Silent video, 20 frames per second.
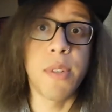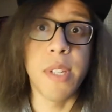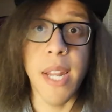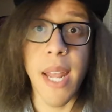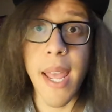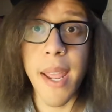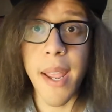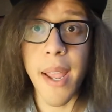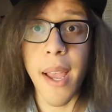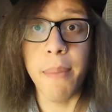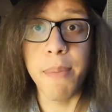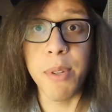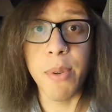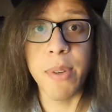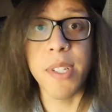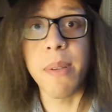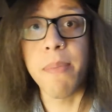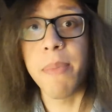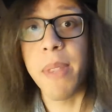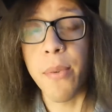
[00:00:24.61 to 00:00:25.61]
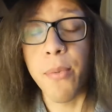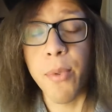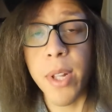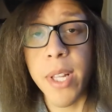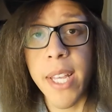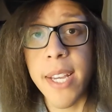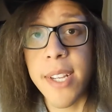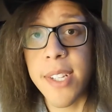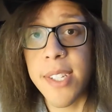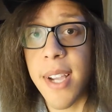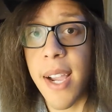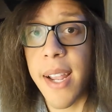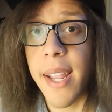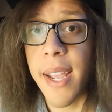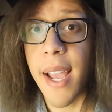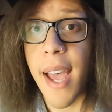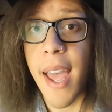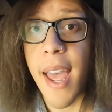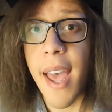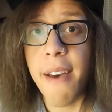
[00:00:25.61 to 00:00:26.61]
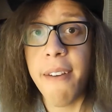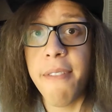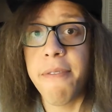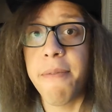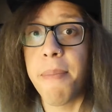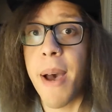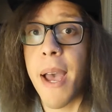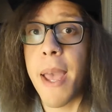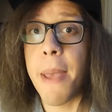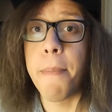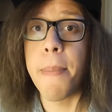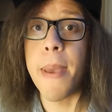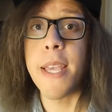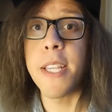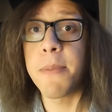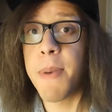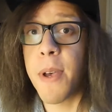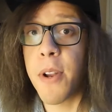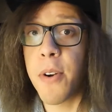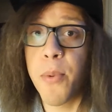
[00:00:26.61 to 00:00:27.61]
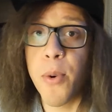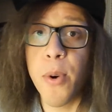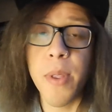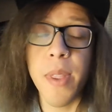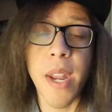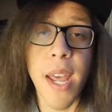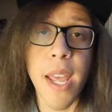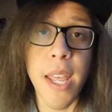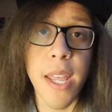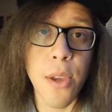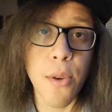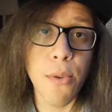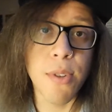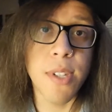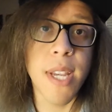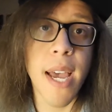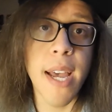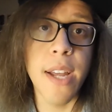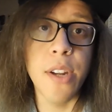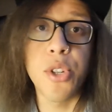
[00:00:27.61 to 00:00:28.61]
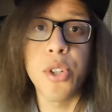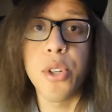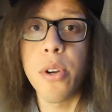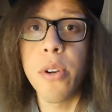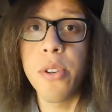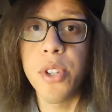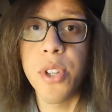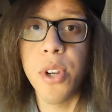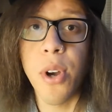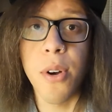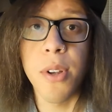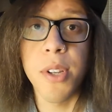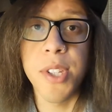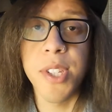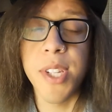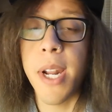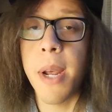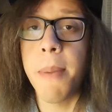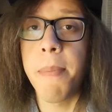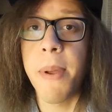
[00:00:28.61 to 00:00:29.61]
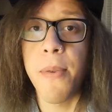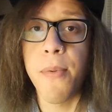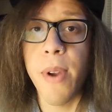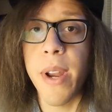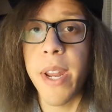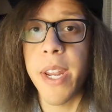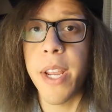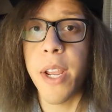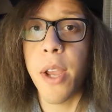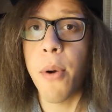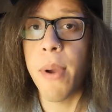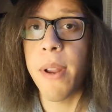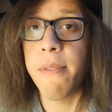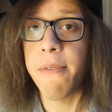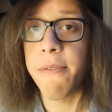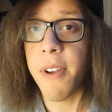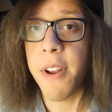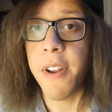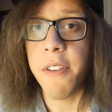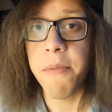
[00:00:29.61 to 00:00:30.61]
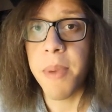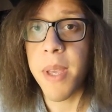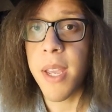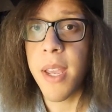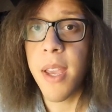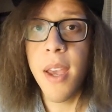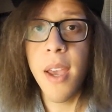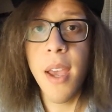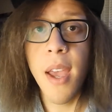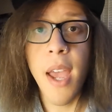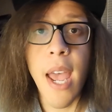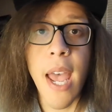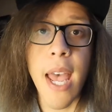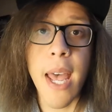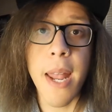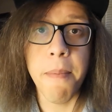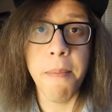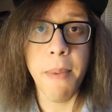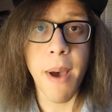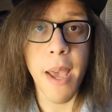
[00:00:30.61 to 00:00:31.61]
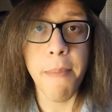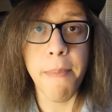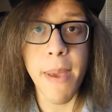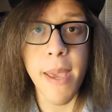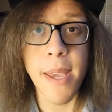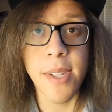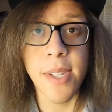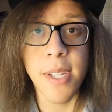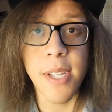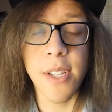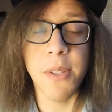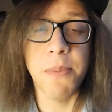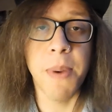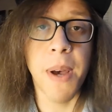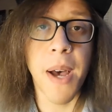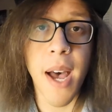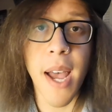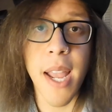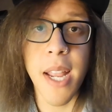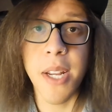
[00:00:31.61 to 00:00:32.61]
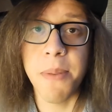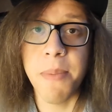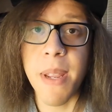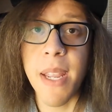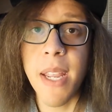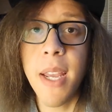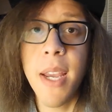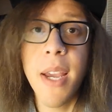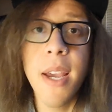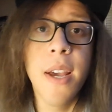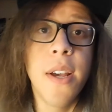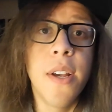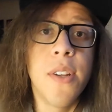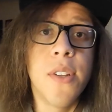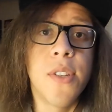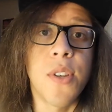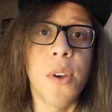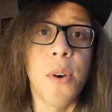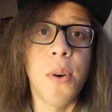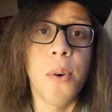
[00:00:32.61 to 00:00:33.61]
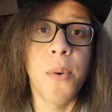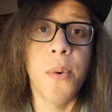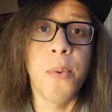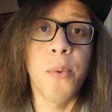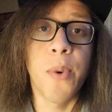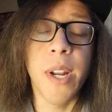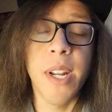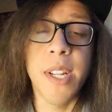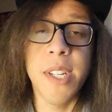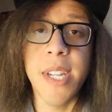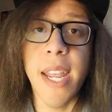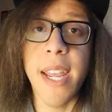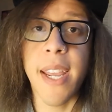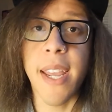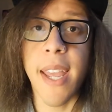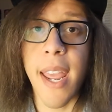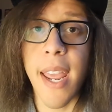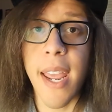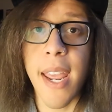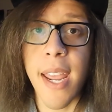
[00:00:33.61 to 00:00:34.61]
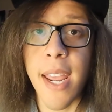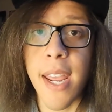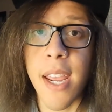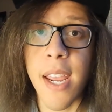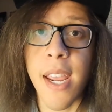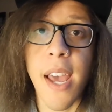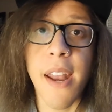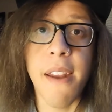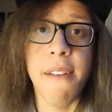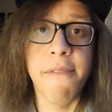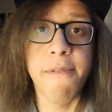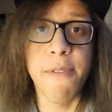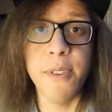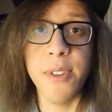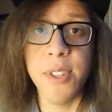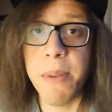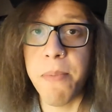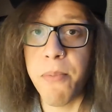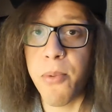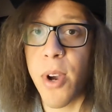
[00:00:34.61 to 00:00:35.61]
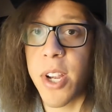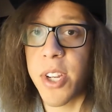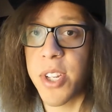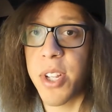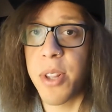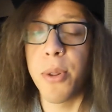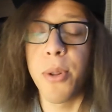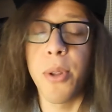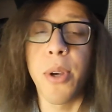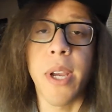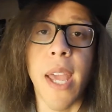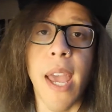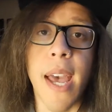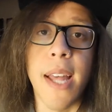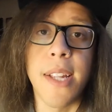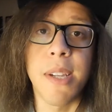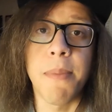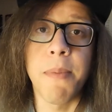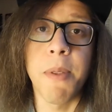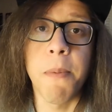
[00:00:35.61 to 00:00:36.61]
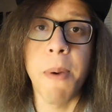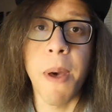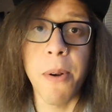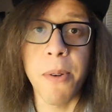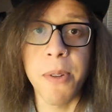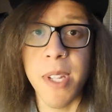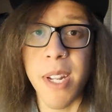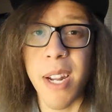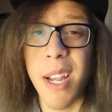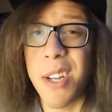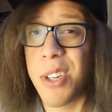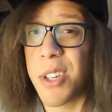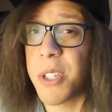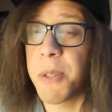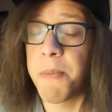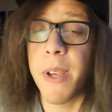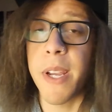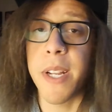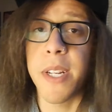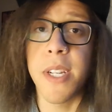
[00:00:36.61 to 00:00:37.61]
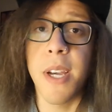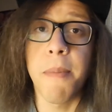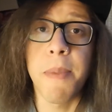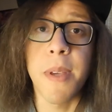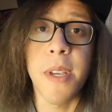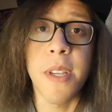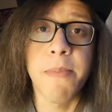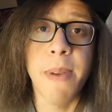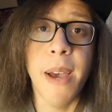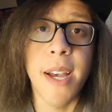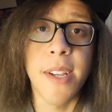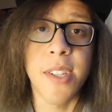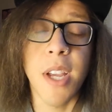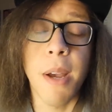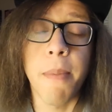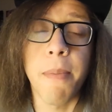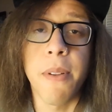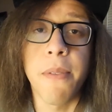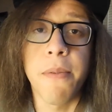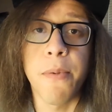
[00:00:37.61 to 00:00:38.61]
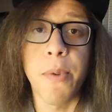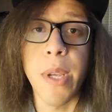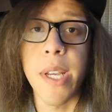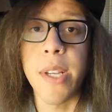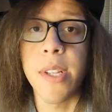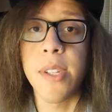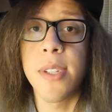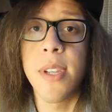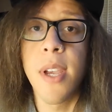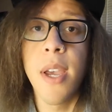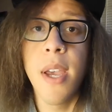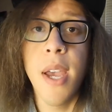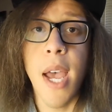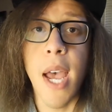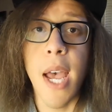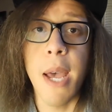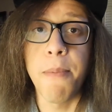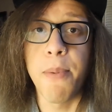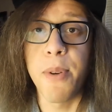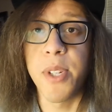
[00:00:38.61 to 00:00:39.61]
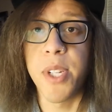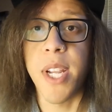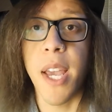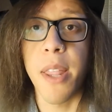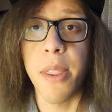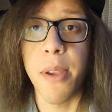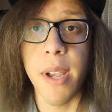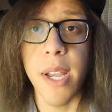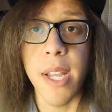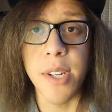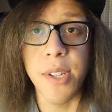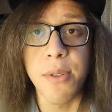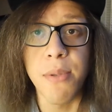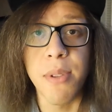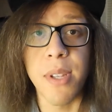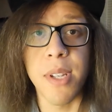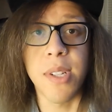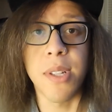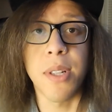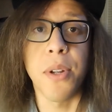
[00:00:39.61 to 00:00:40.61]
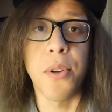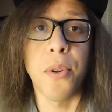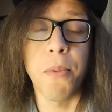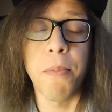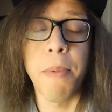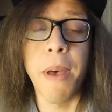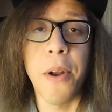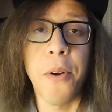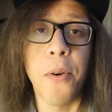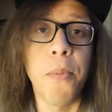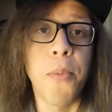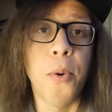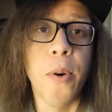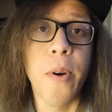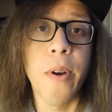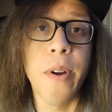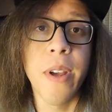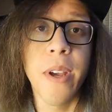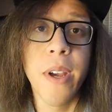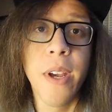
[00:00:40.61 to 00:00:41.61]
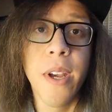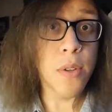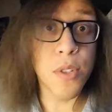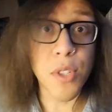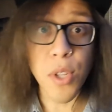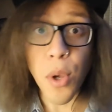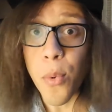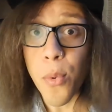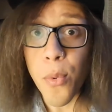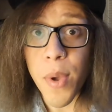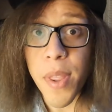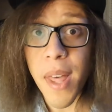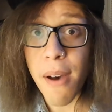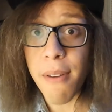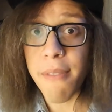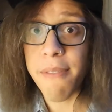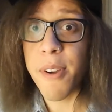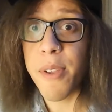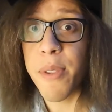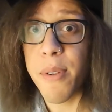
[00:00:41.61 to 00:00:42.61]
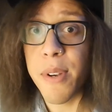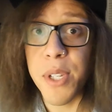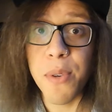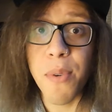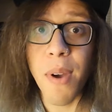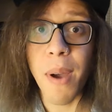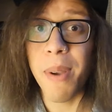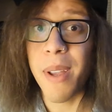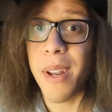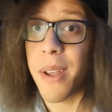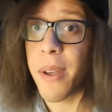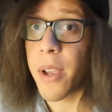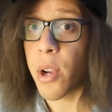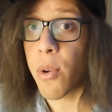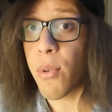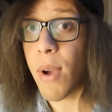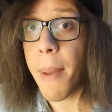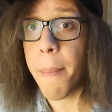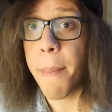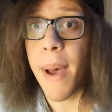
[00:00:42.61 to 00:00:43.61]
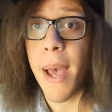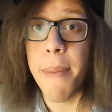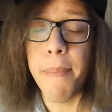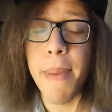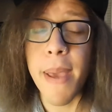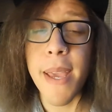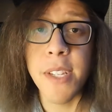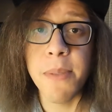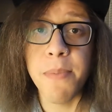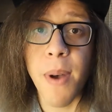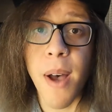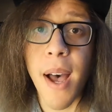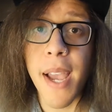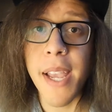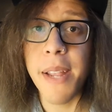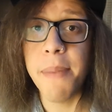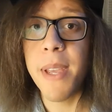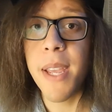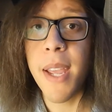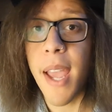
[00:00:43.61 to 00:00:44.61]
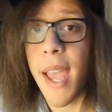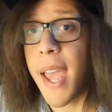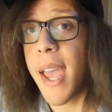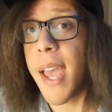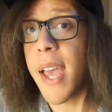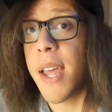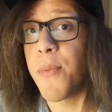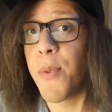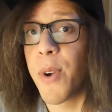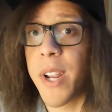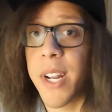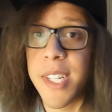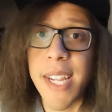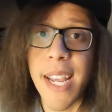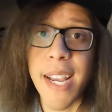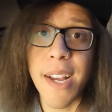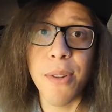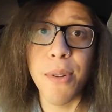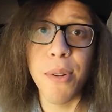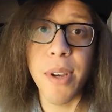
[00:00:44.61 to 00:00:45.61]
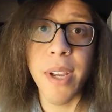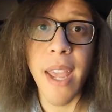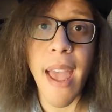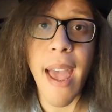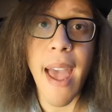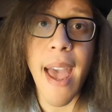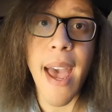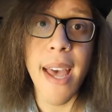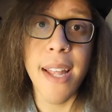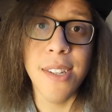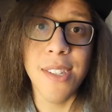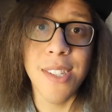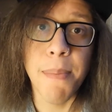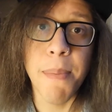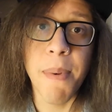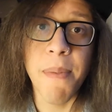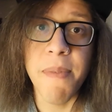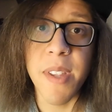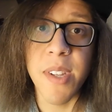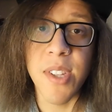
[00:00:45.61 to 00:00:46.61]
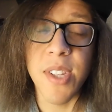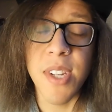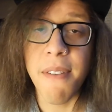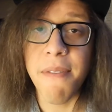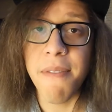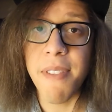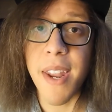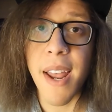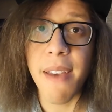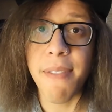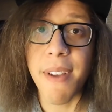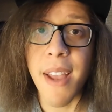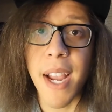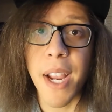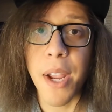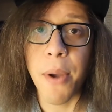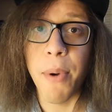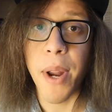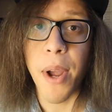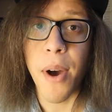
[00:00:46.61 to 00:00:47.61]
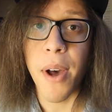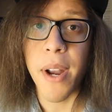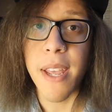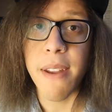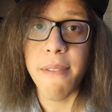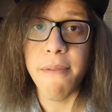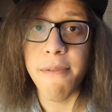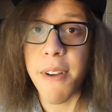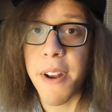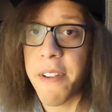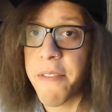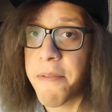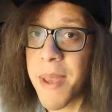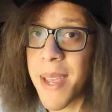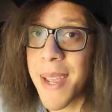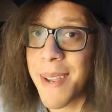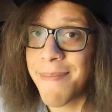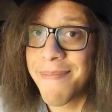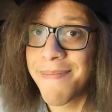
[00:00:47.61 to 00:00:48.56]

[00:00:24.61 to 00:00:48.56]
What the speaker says: today I'm doing something really exciting. I have my bass pedal board that I use at church all set up and ready to go in front of me, and my bass is behind me. So we're going to take a kind of first impression look at some of the pedals that I just picked up these past couple of weeks and put together into this little pedal board. So without further ado, I'm going to grab my bass behind me and we're going to take a look at some of the stuff that I've got going on in front of me.